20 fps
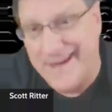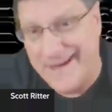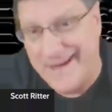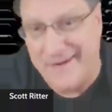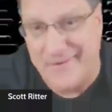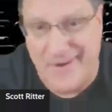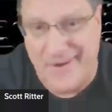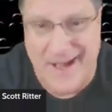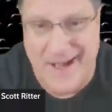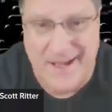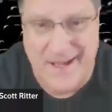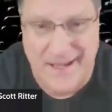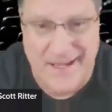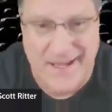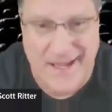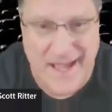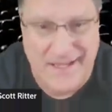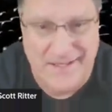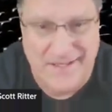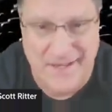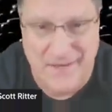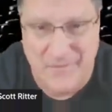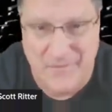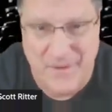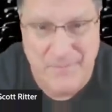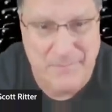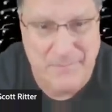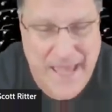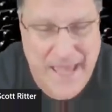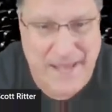In Iraq, it
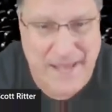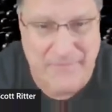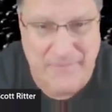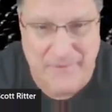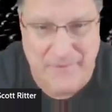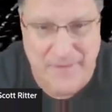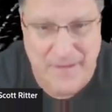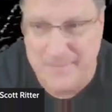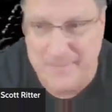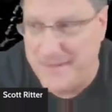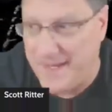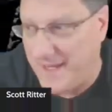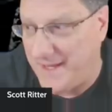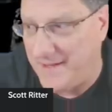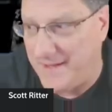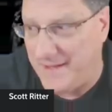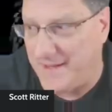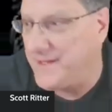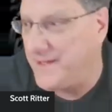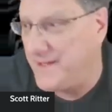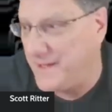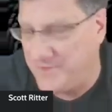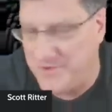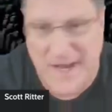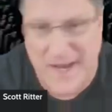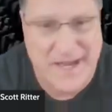went bad for them. They ended up